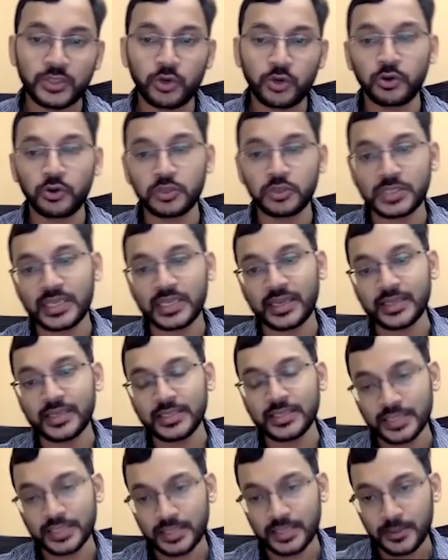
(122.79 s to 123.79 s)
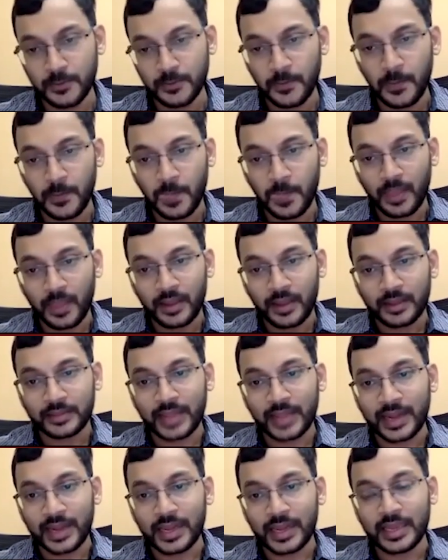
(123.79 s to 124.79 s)
going to see is
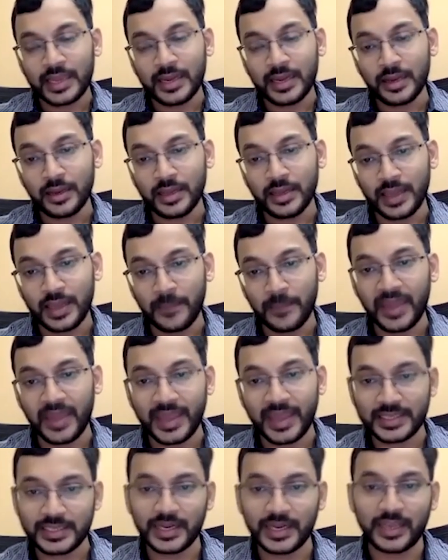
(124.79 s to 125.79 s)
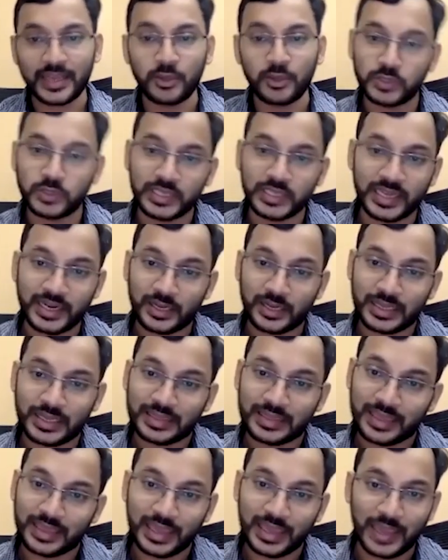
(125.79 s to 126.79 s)
that in a hip x-ray, you see it in
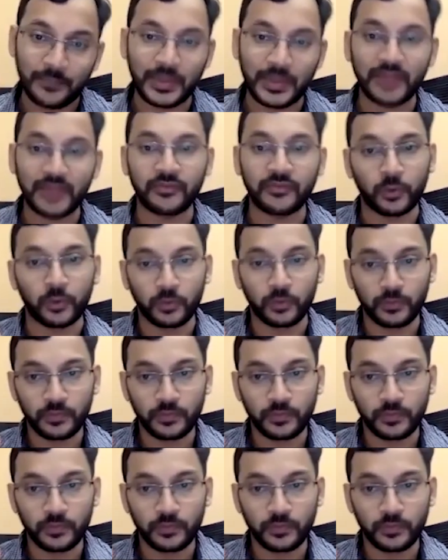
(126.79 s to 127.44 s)
the AP view.